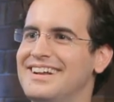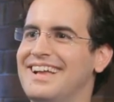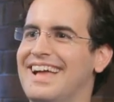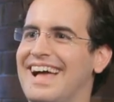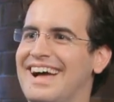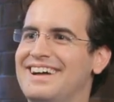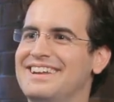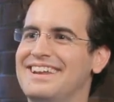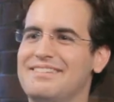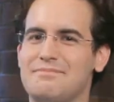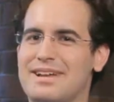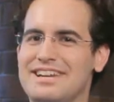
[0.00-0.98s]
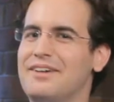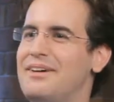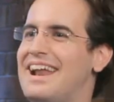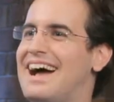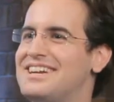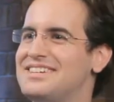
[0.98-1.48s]
But no
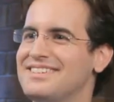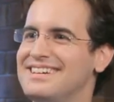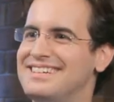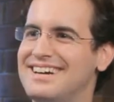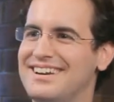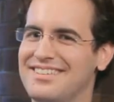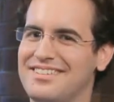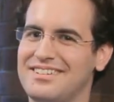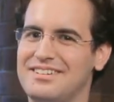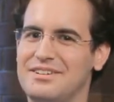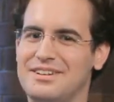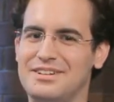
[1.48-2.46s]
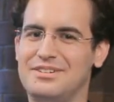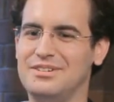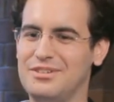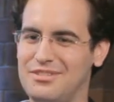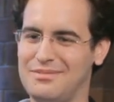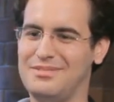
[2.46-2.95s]
one actually does, and you can
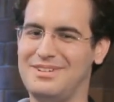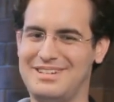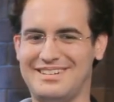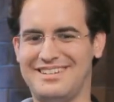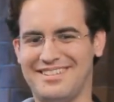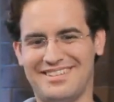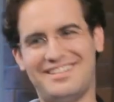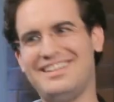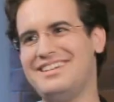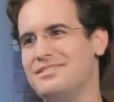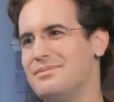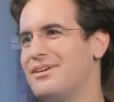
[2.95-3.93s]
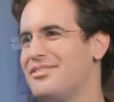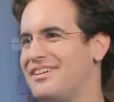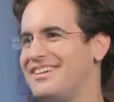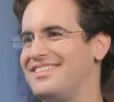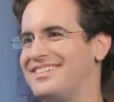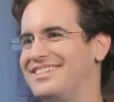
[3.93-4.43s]
introduce them to each other and say, see, you both
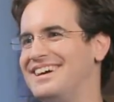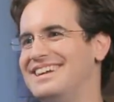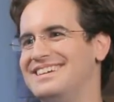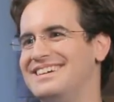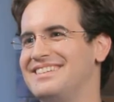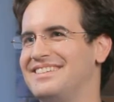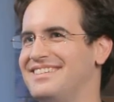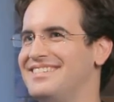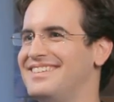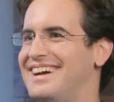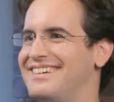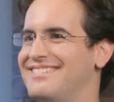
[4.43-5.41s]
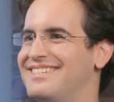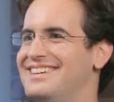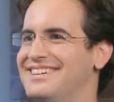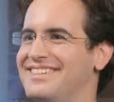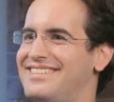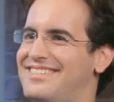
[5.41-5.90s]
think it's a good idea. Isn't that
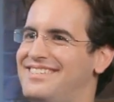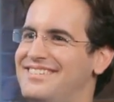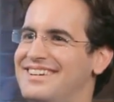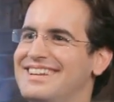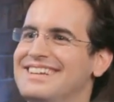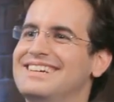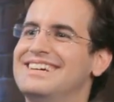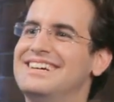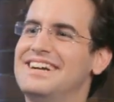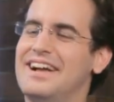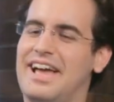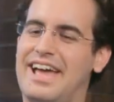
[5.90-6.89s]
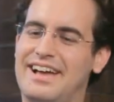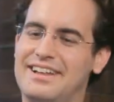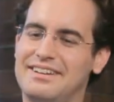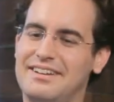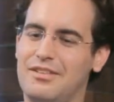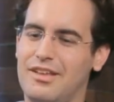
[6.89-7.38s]
great? Let's do it.
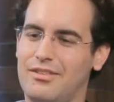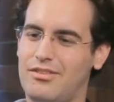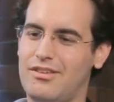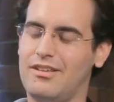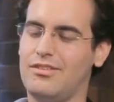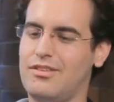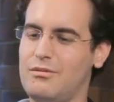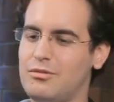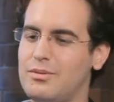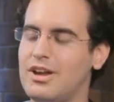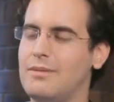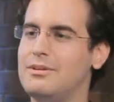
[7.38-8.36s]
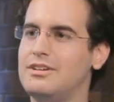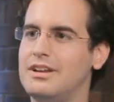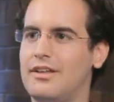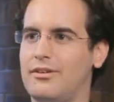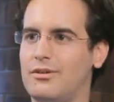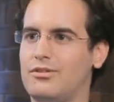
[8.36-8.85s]
And it seems to be coming
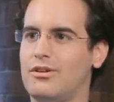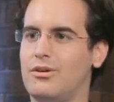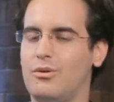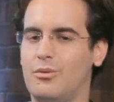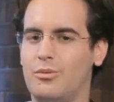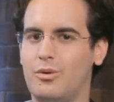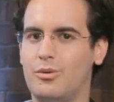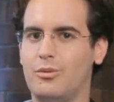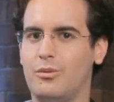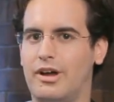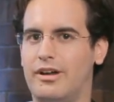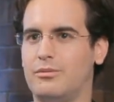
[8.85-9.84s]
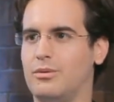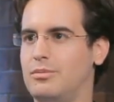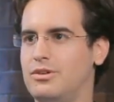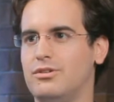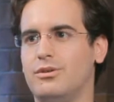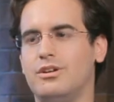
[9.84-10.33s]
together. So we'll
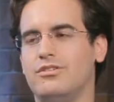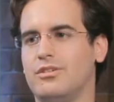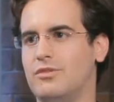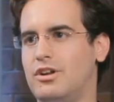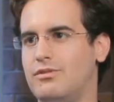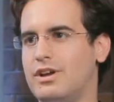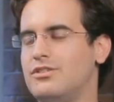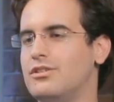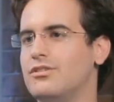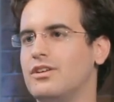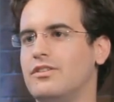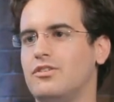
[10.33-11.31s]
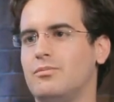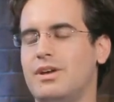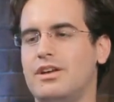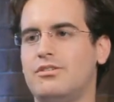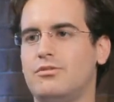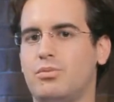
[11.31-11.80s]
be doing some renovations on the
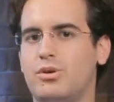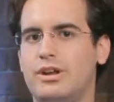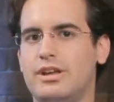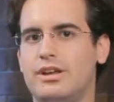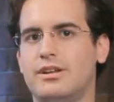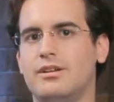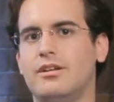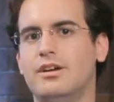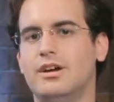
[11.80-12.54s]
space, putting in